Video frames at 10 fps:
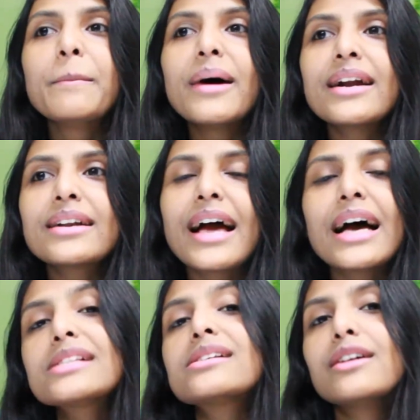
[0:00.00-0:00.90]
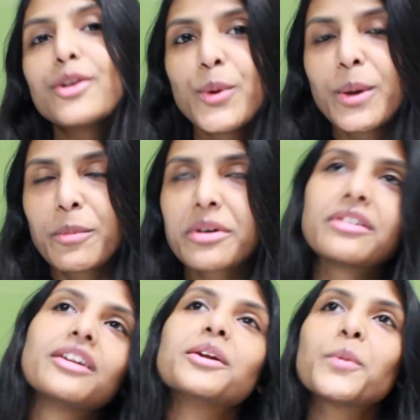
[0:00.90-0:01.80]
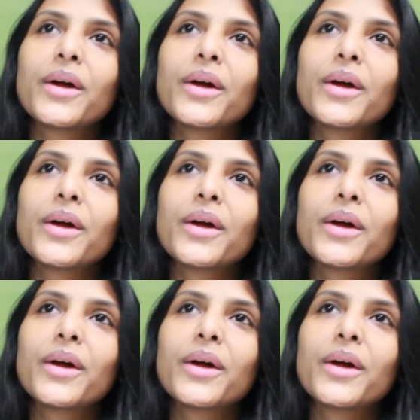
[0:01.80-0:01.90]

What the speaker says: But as a new immigrant,